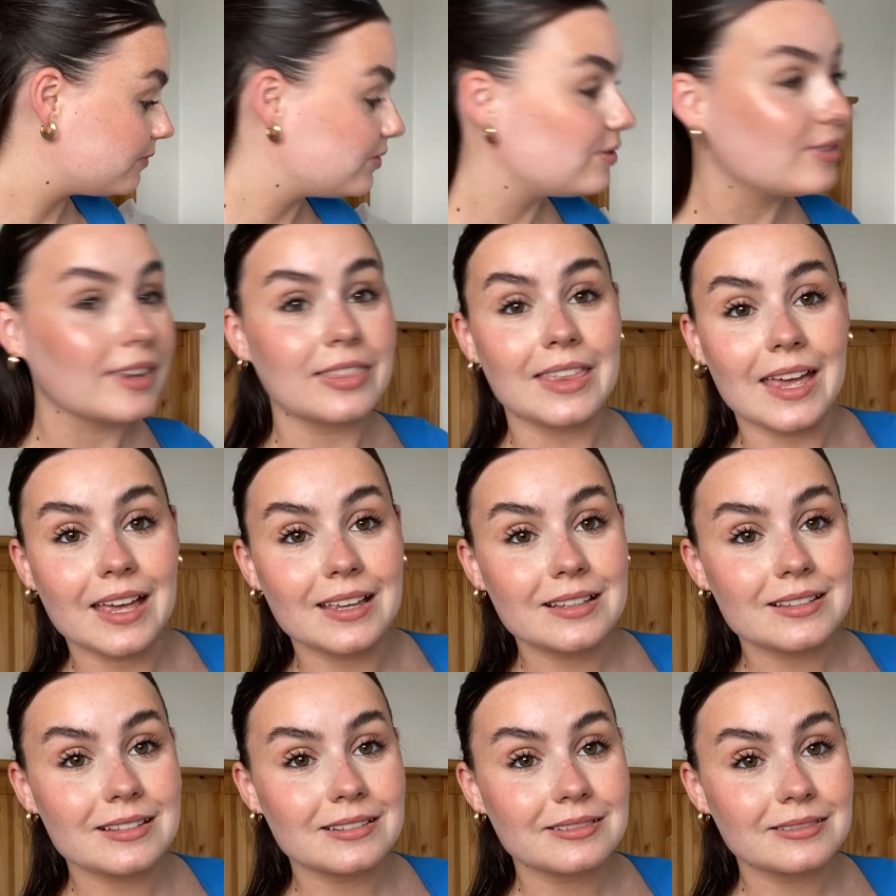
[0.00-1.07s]
the
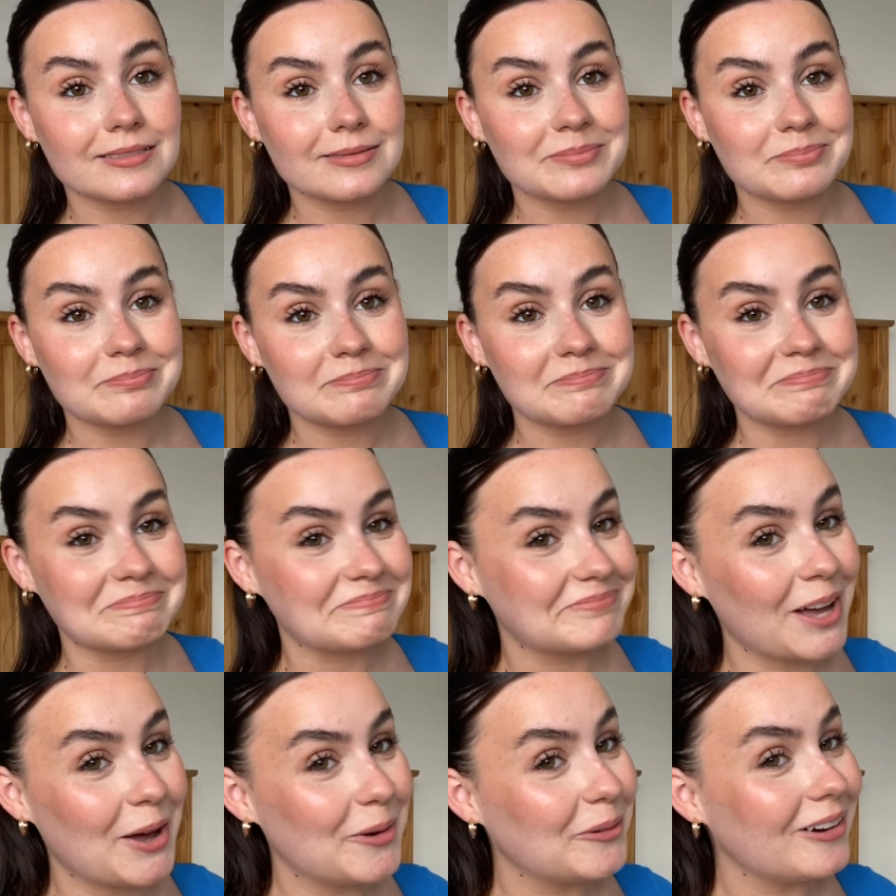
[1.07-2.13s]
things.
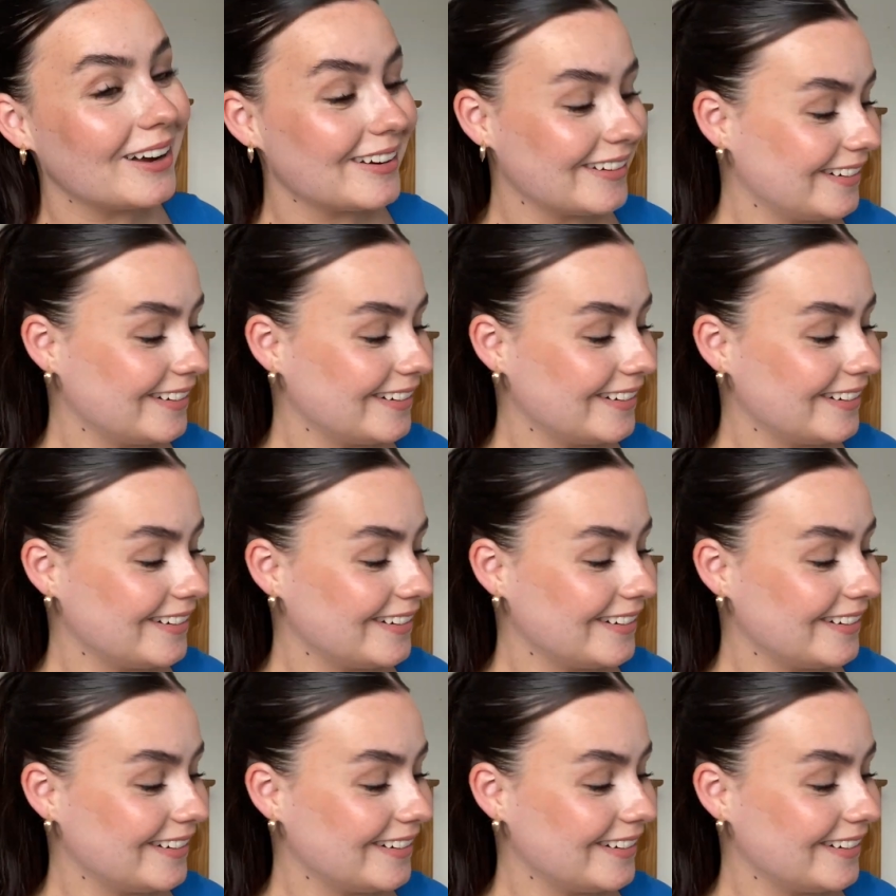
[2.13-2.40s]
Why not?